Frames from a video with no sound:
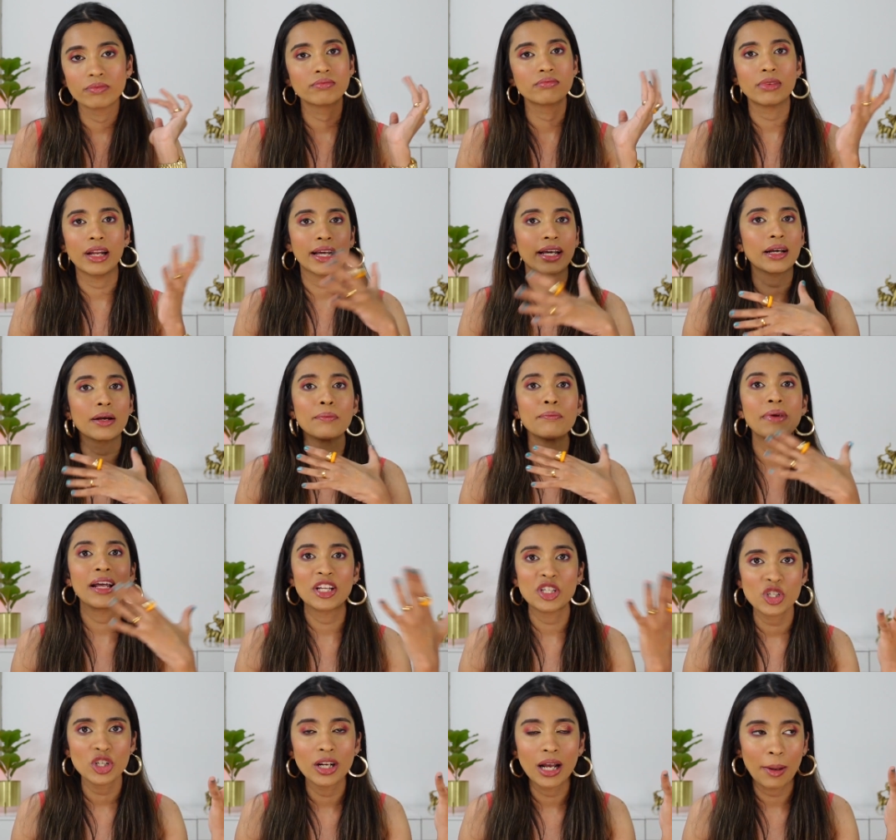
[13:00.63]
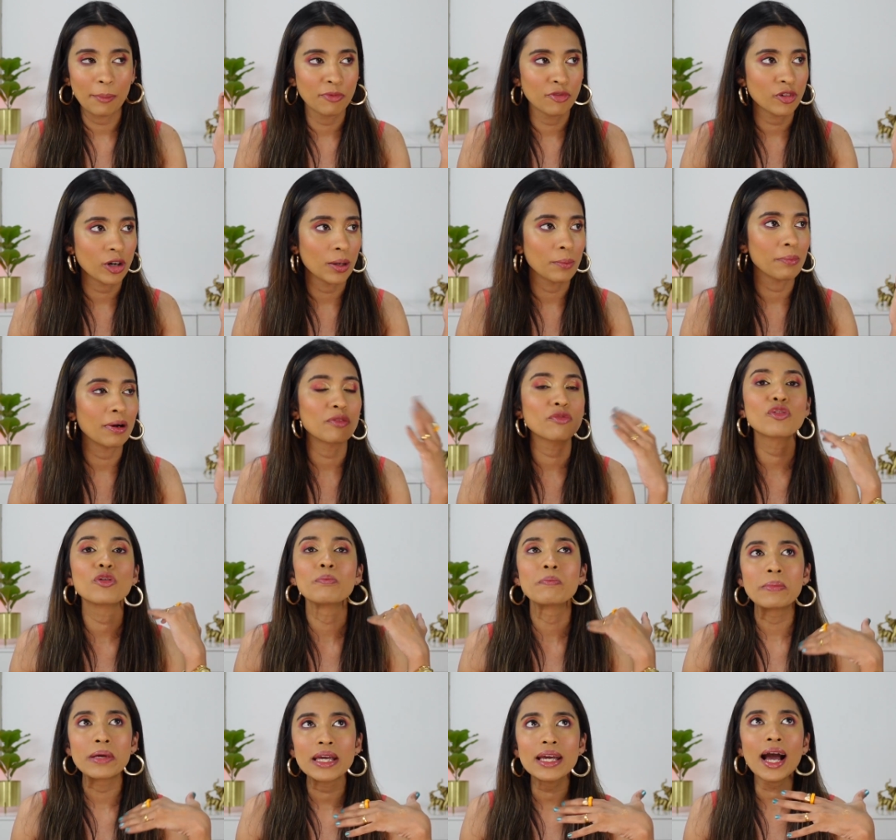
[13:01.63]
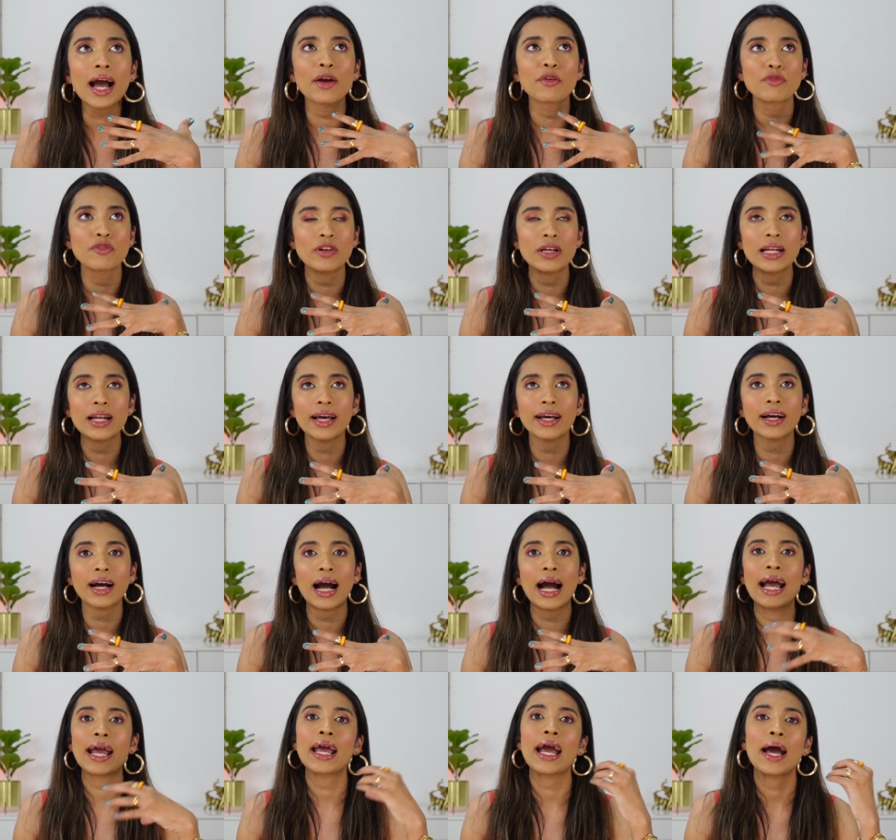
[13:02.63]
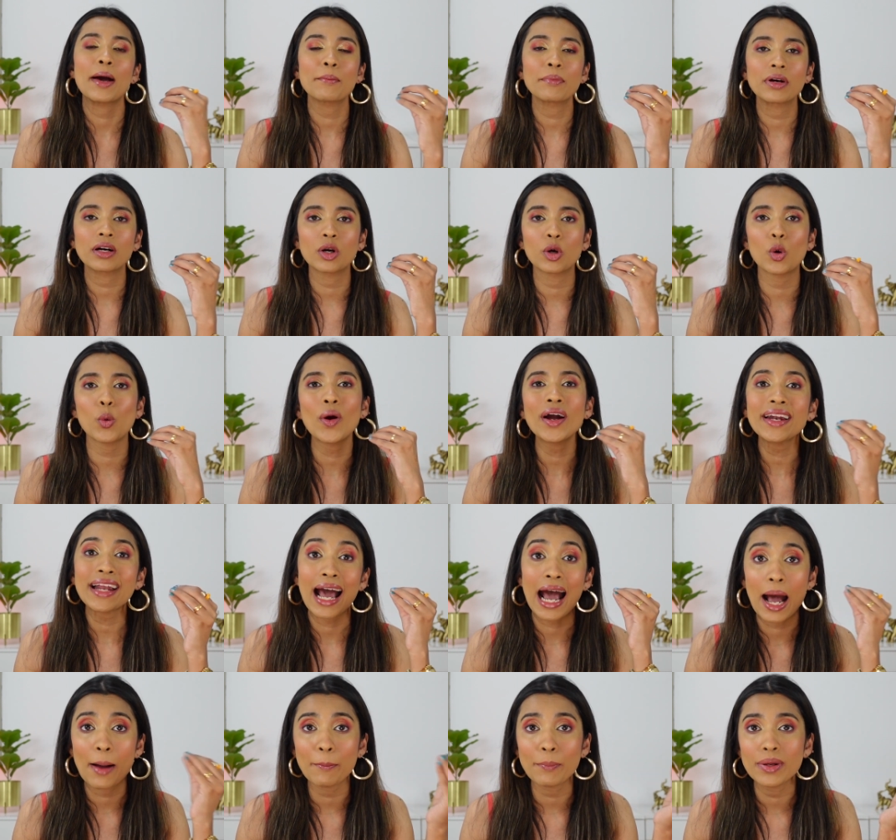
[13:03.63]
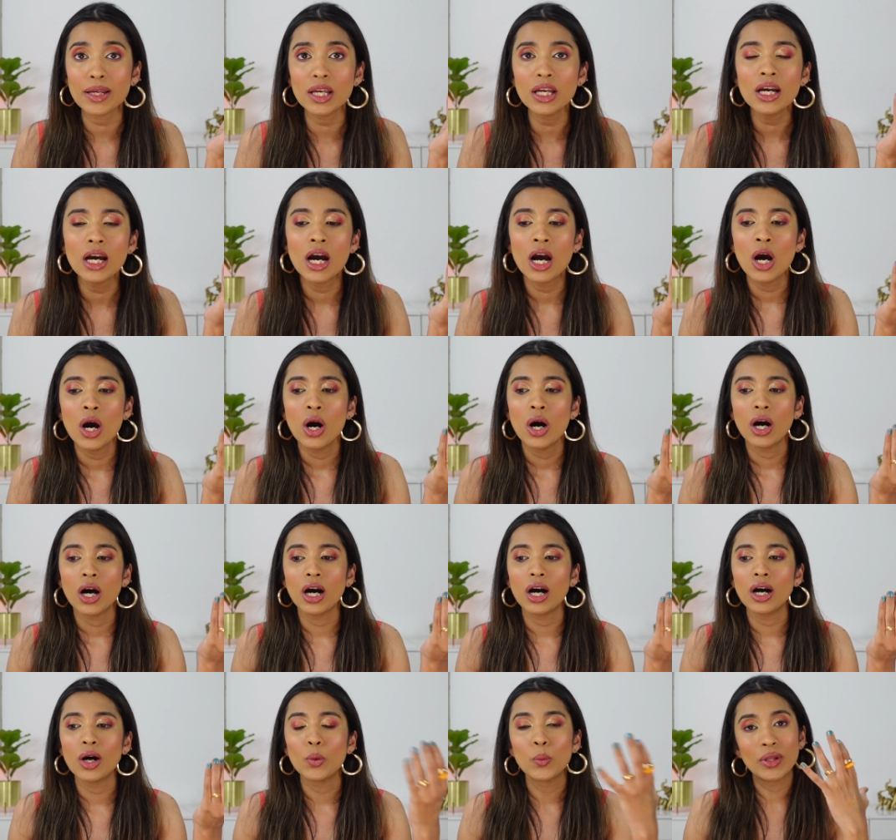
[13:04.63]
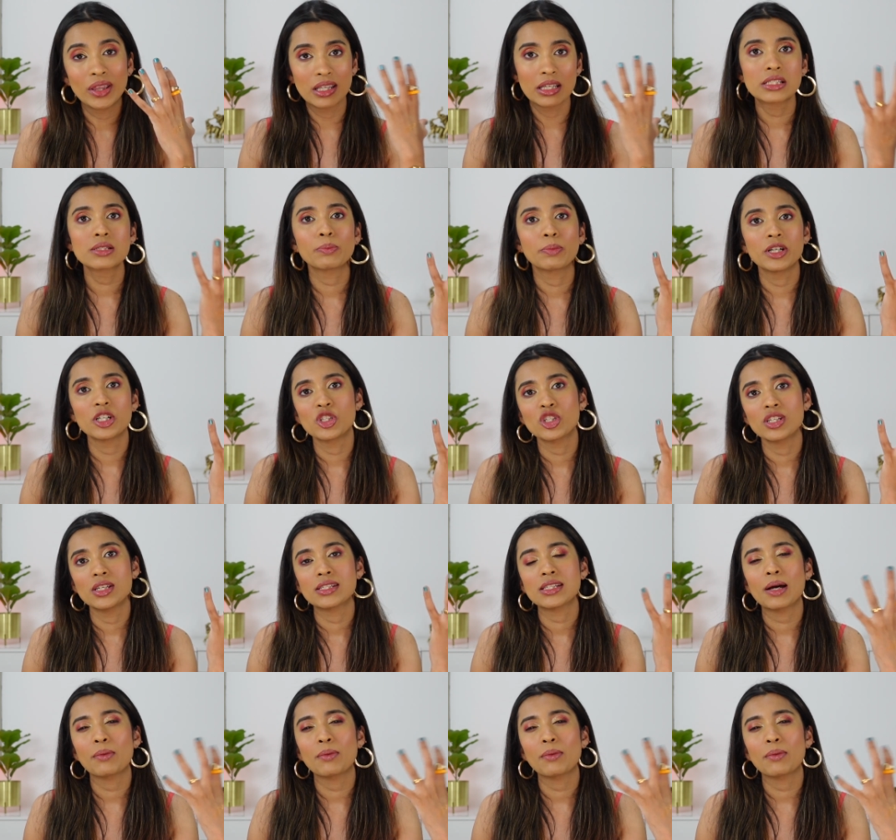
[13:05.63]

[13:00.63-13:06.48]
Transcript: like mention upfront. But for me, I feel like I am quite happy with this purchase.